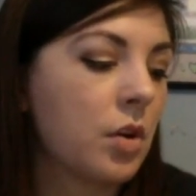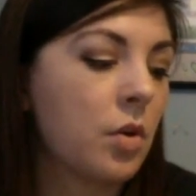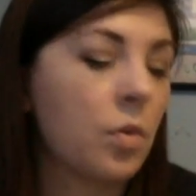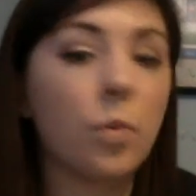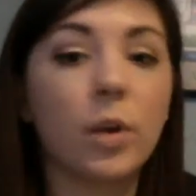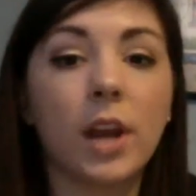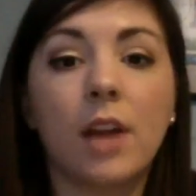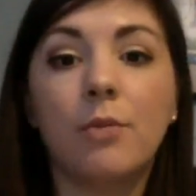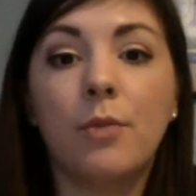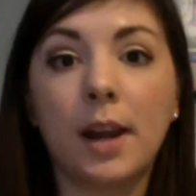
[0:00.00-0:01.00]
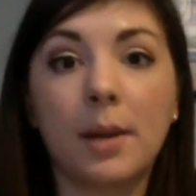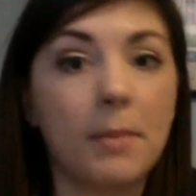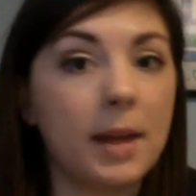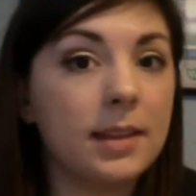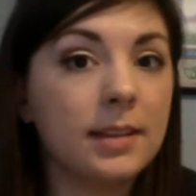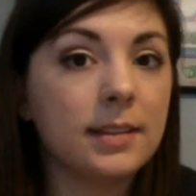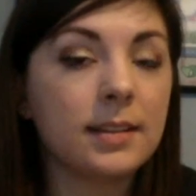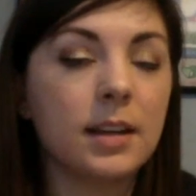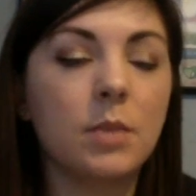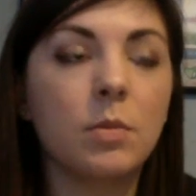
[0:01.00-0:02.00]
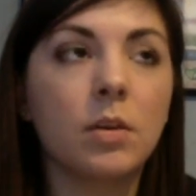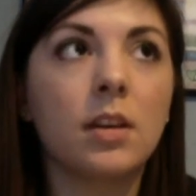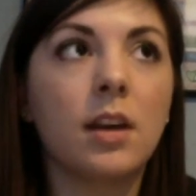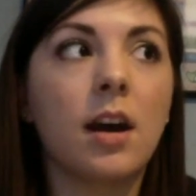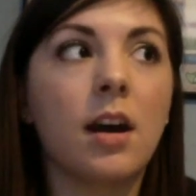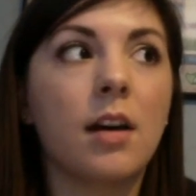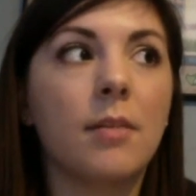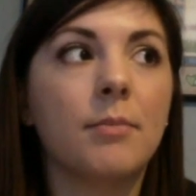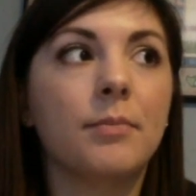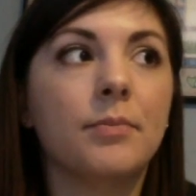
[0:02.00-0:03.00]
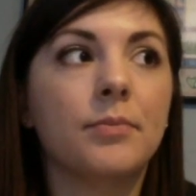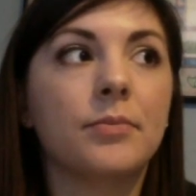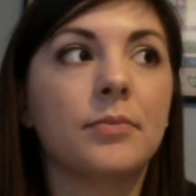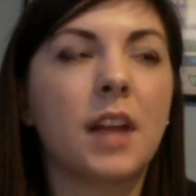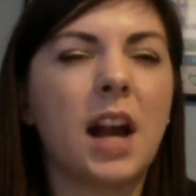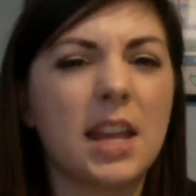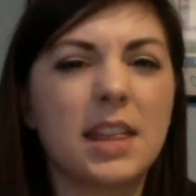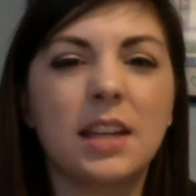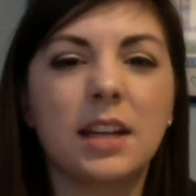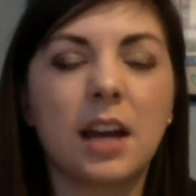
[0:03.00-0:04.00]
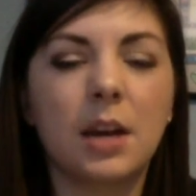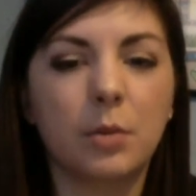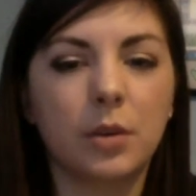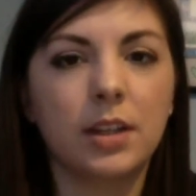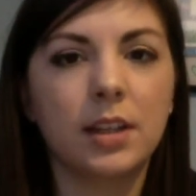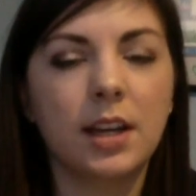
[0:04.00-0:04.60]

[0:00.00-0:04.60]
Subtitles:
Would I recommend this to anyone? I think I would,